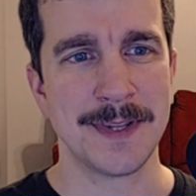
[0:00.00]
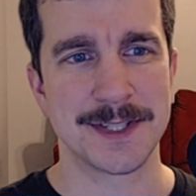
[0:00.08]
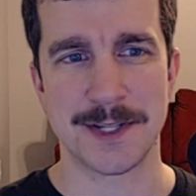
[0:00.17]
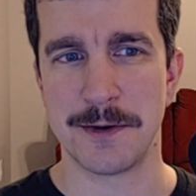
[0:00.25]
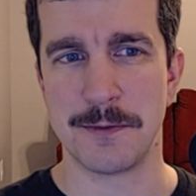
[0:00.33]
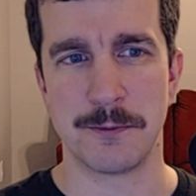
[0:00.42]

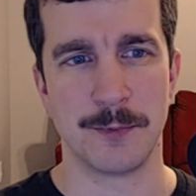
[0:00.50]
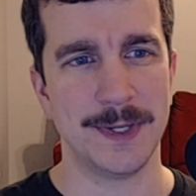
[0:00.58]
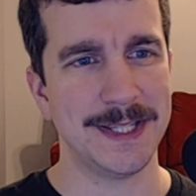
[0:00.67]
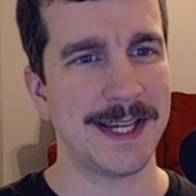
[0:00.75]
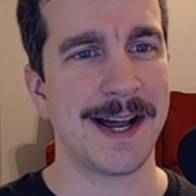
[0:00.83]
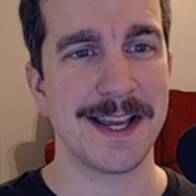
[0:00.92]
So
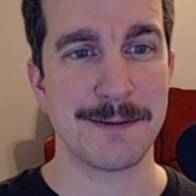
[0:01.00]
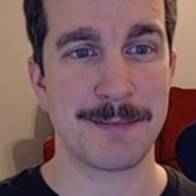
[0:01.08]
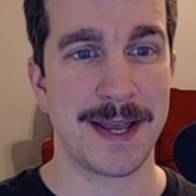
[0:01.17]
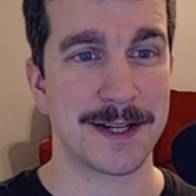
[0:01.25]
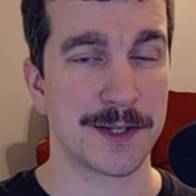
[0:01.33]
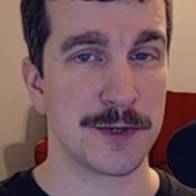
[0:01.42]
really high
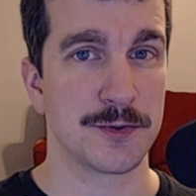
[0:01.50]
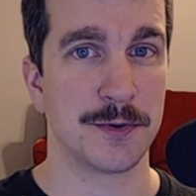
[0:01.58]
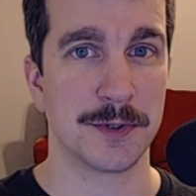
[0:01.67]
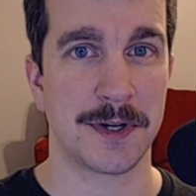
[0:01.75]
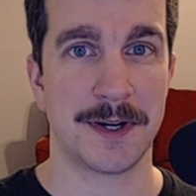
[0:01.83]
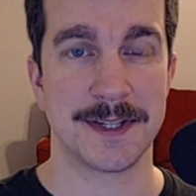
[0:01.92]
impact
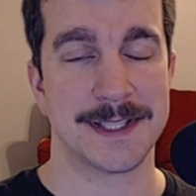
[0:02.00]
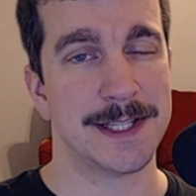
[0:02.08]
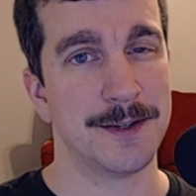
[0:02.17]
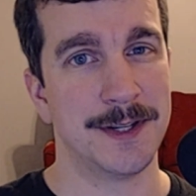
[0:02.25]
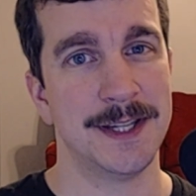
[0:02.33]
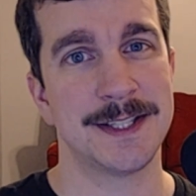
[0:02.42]
control cards that
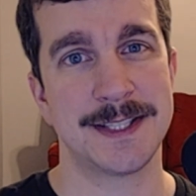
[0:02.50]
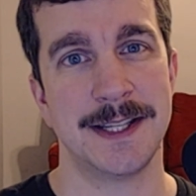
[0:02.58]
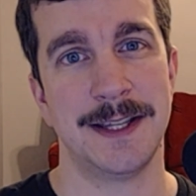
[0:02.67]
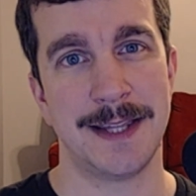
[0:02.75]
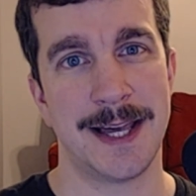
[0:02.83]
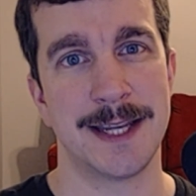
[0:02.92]
you're going to see
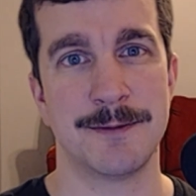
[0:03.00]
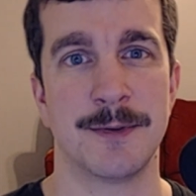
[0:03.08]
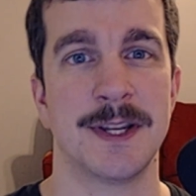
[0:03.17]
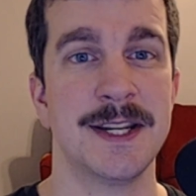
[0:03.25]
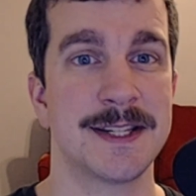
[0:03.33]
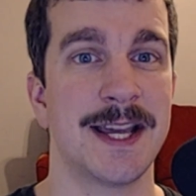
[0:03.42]
a lot of.
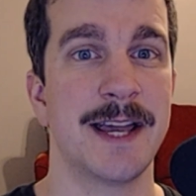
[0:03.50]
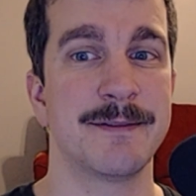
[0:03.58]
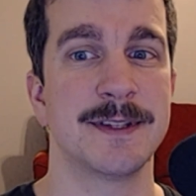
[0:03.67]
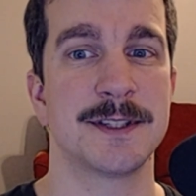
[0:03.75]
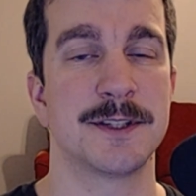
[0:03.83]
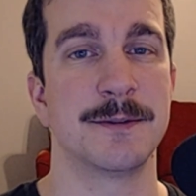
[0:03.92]
We're going to
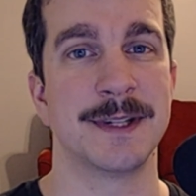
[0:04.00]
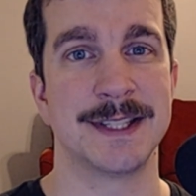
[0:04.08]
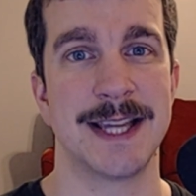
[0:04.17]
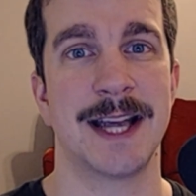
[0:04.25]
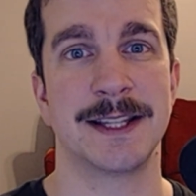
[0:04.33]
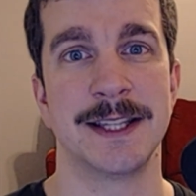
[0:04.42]
dive into
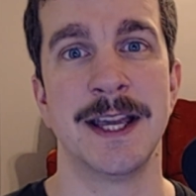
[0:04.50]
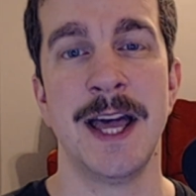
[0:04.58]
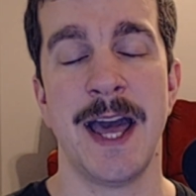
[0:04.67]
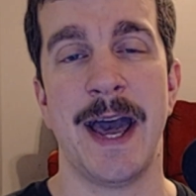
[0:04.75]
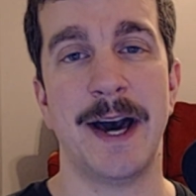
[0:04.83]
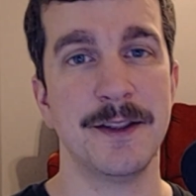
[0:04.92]
exactly
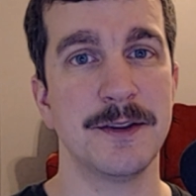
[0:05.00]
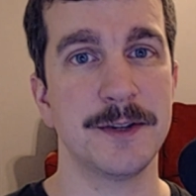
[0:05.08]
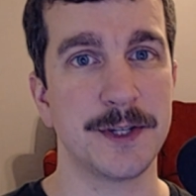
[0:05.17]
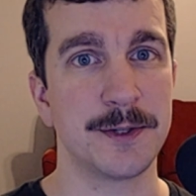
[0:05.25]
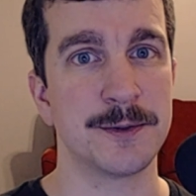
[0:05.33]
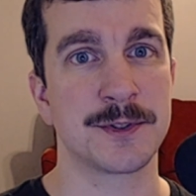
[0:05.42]
how they're
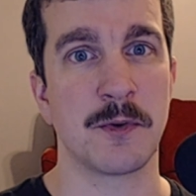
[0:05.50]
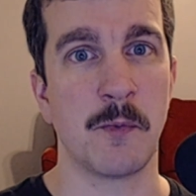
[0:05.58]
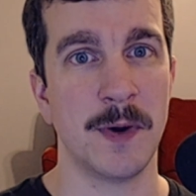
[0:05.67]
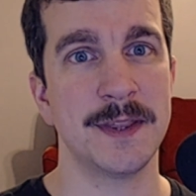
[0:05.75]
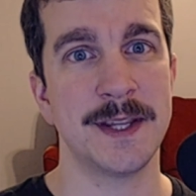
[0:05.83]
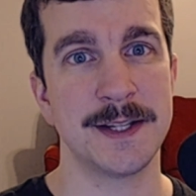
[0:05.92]
used,
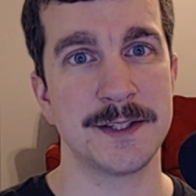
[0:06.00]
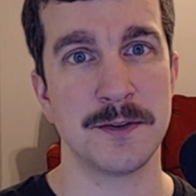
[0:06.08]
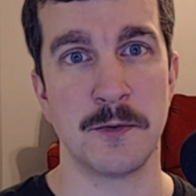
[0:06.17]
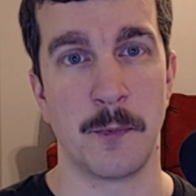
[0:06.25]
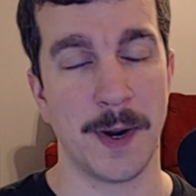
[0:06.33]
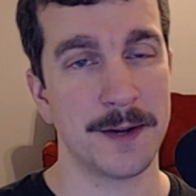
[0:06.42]
what they
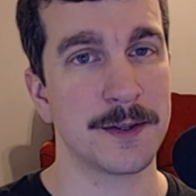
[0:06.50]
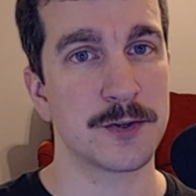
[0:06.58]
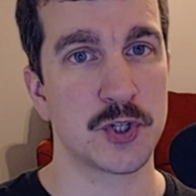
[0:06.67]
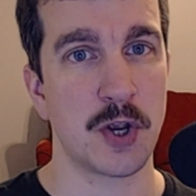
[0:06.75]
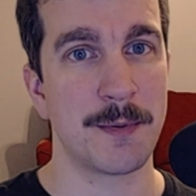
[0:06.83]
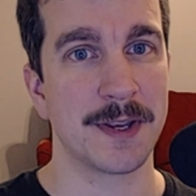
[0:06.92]
do, where they're
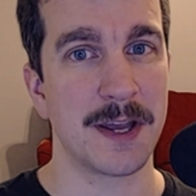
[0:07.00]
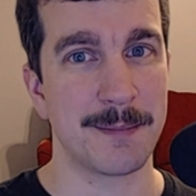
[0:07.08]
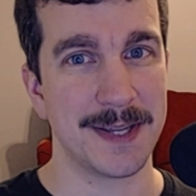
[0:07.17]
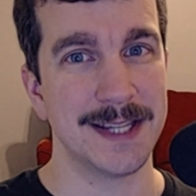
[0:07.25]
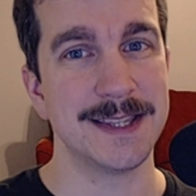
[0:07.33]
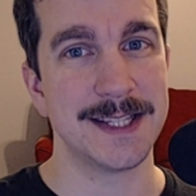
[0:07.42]
showing
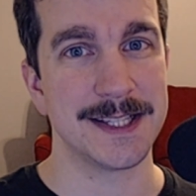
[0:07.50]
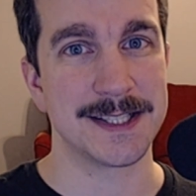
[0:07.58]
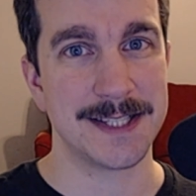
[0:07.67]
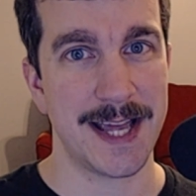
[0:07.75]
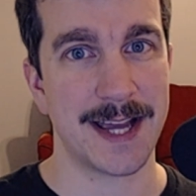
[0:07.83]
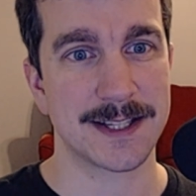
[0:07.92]
up in these
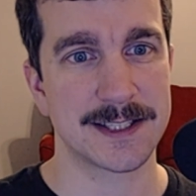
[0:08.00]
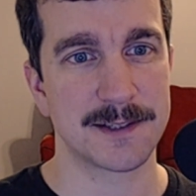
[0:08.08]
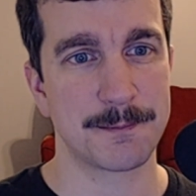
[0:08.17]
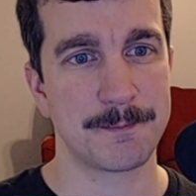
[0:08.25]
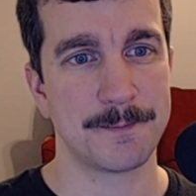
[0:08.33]
decks.